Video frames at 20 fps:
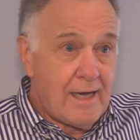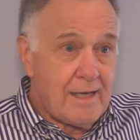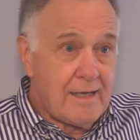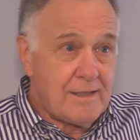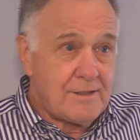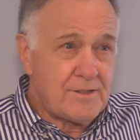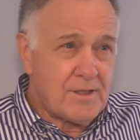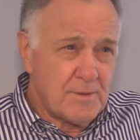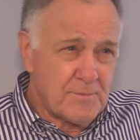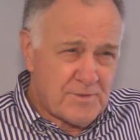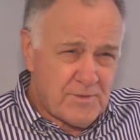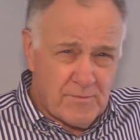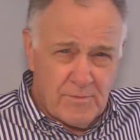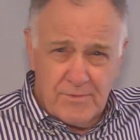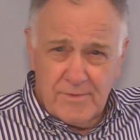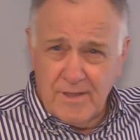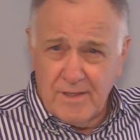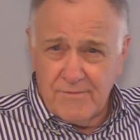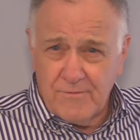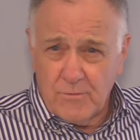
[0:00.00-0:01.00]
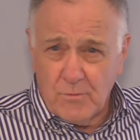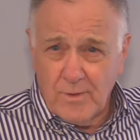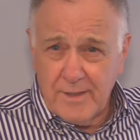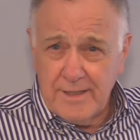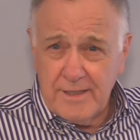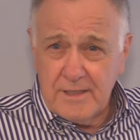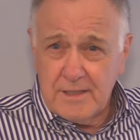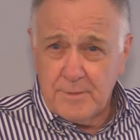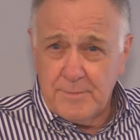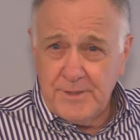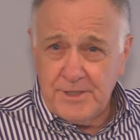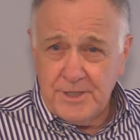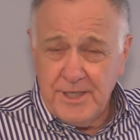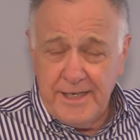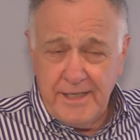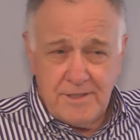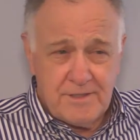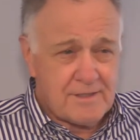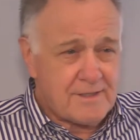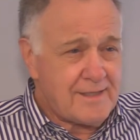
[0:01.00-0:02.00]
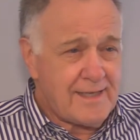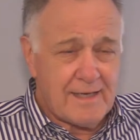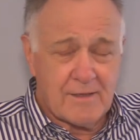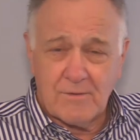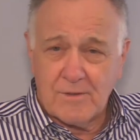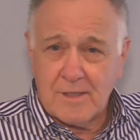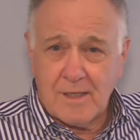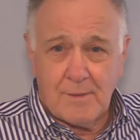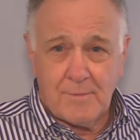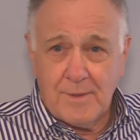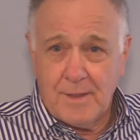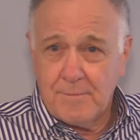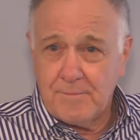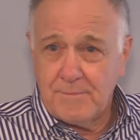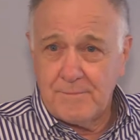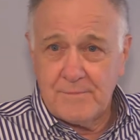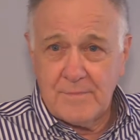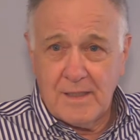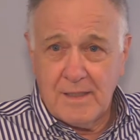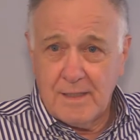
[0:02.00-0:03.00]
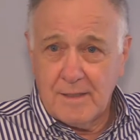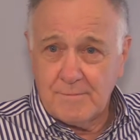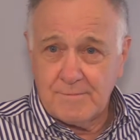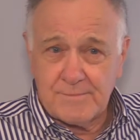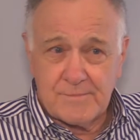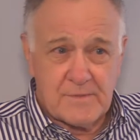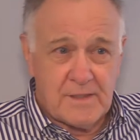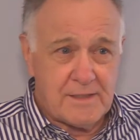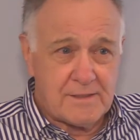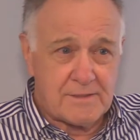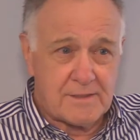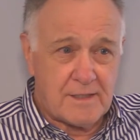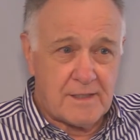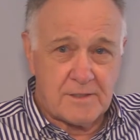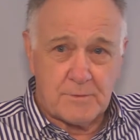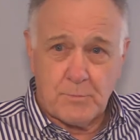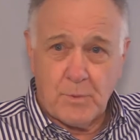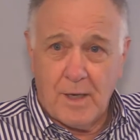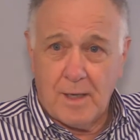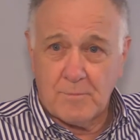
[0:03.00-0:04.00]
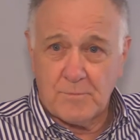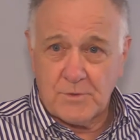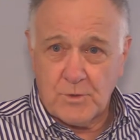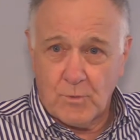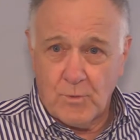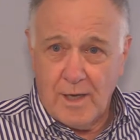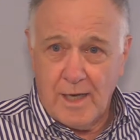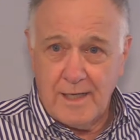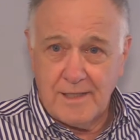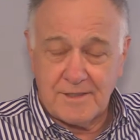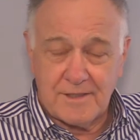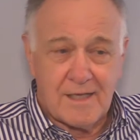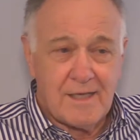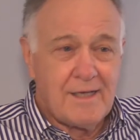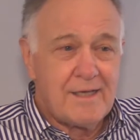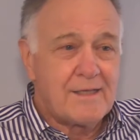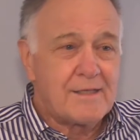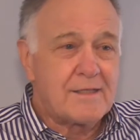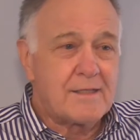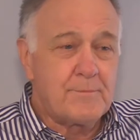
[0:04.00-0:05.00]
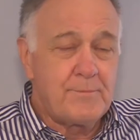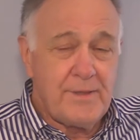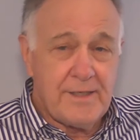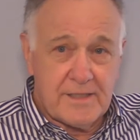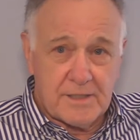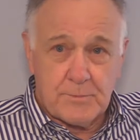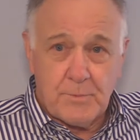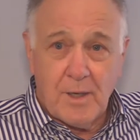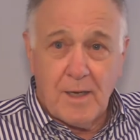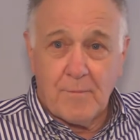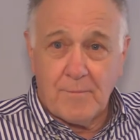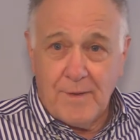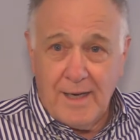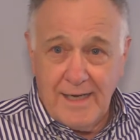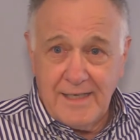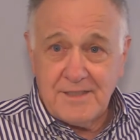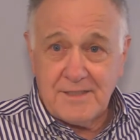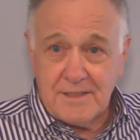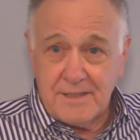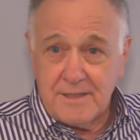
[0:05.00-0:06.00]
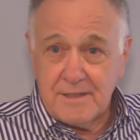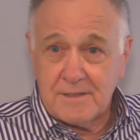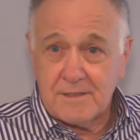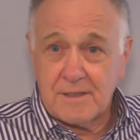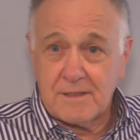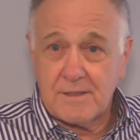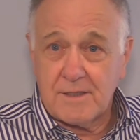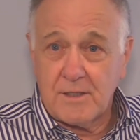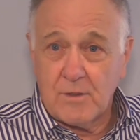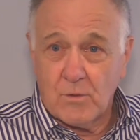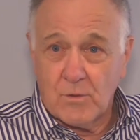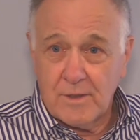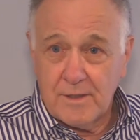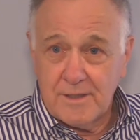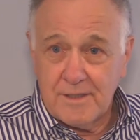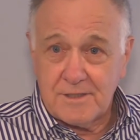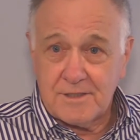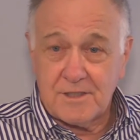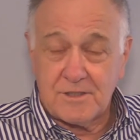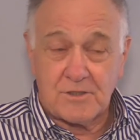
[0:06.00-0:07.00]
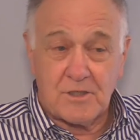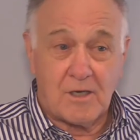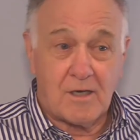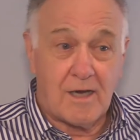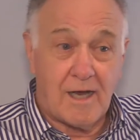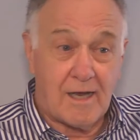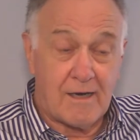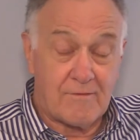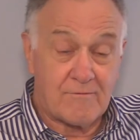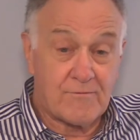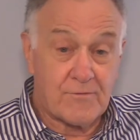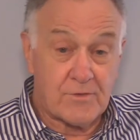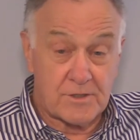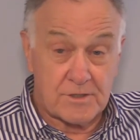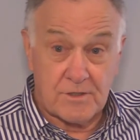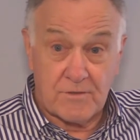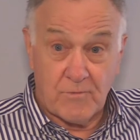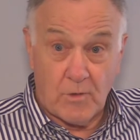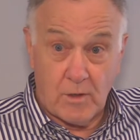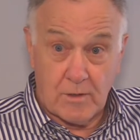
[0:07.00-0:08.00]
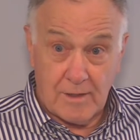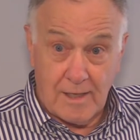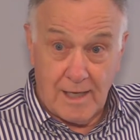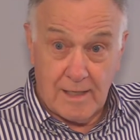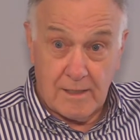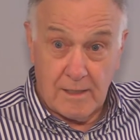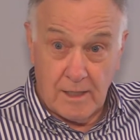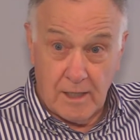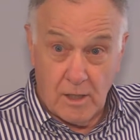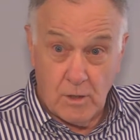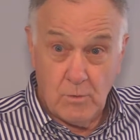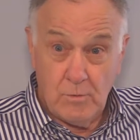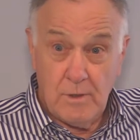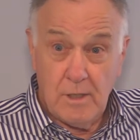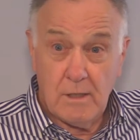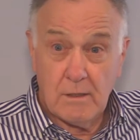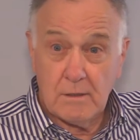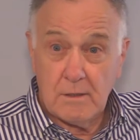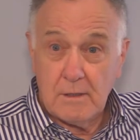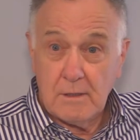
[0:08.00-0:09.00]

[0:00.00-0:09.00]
In terms of what needs to be changed, that'll come up as problems arise. The biggest problem I see is that the ordinances are not, first of all, not known,